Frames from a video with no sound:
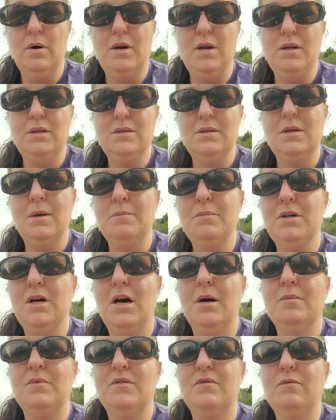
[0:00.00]
And it's
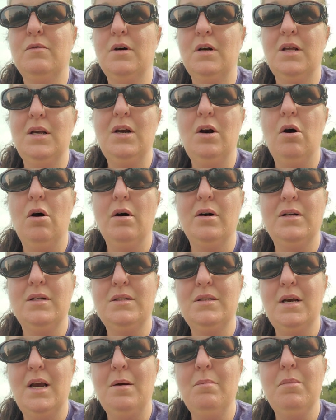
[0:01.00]
sometimes really hard to
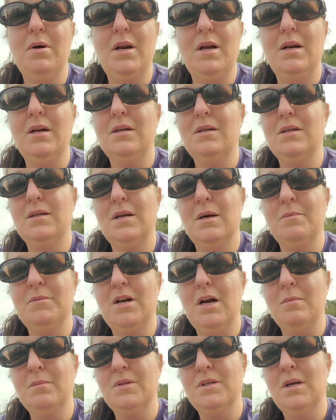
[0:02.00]
take, but it's
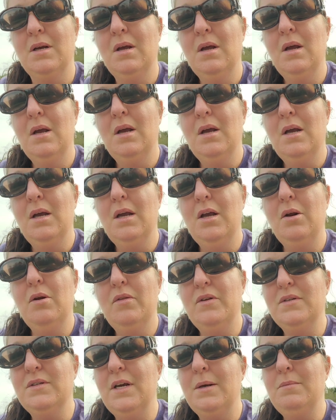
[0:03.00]
sometimes,
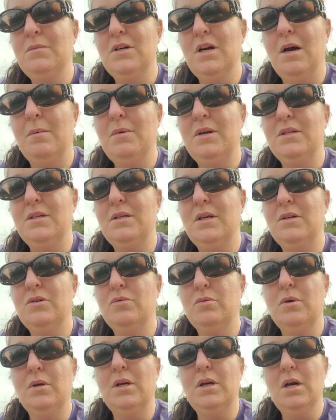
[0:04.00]
at the same time,
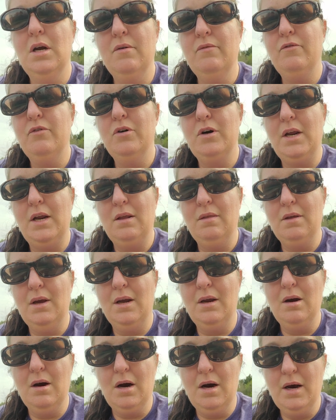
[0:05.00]
it's really comforting
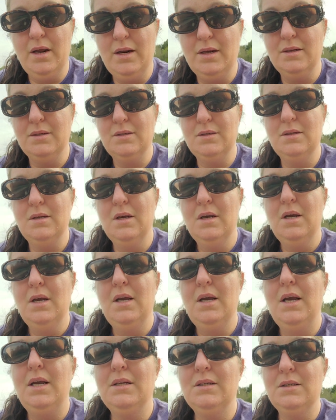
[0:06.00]
that God is
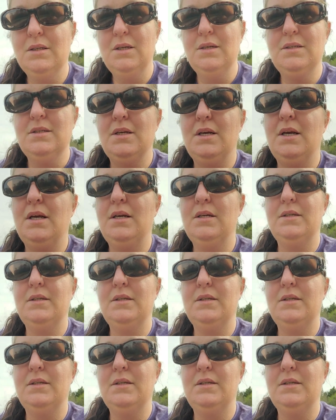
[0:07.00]
listening.